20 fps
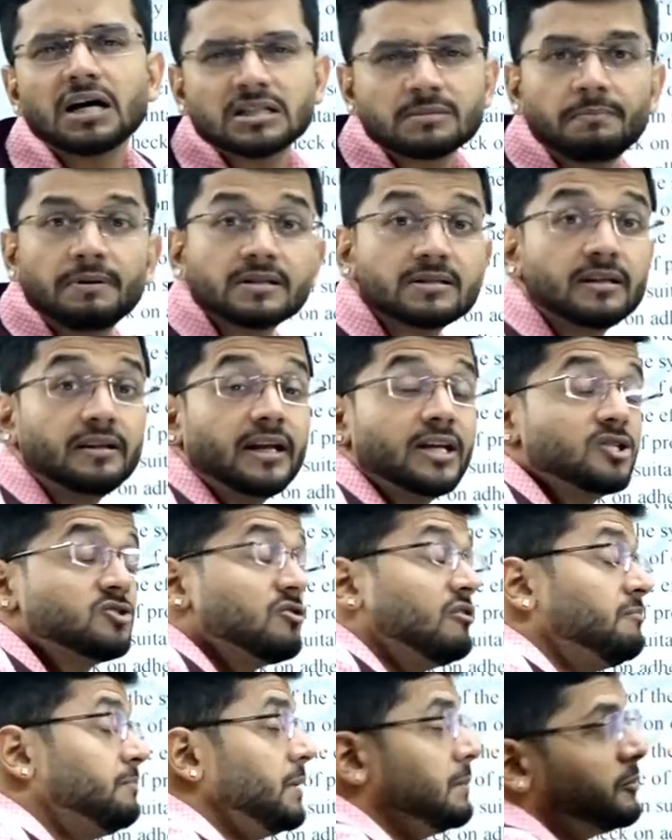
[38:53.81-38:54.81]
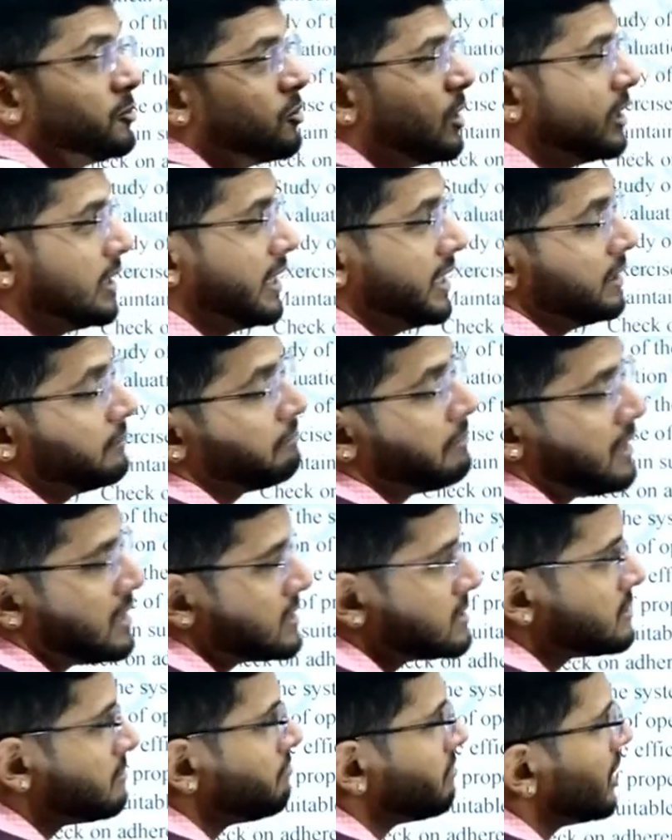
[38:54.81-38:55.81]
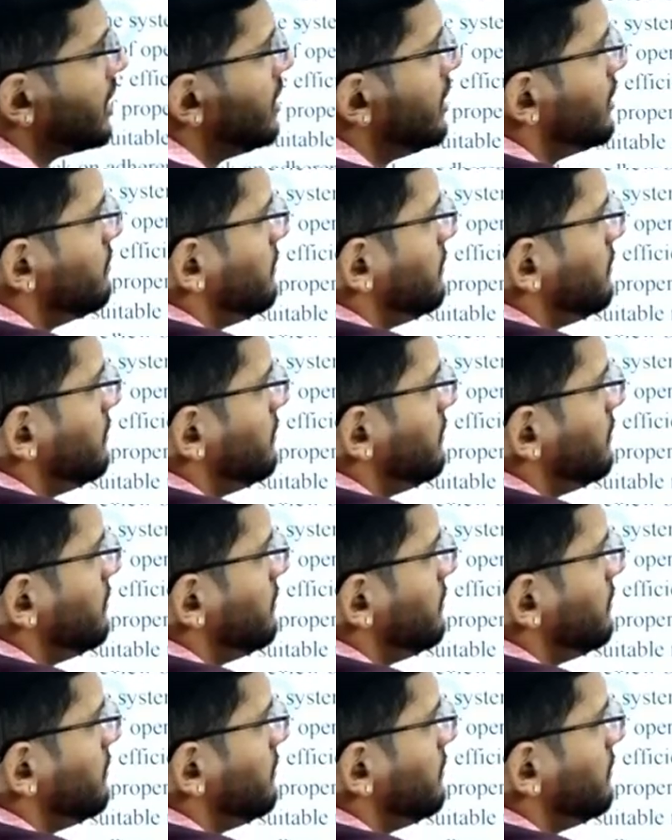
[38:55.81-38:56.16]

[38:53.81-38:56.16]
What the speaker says: Pass percentage of people who are getting passed?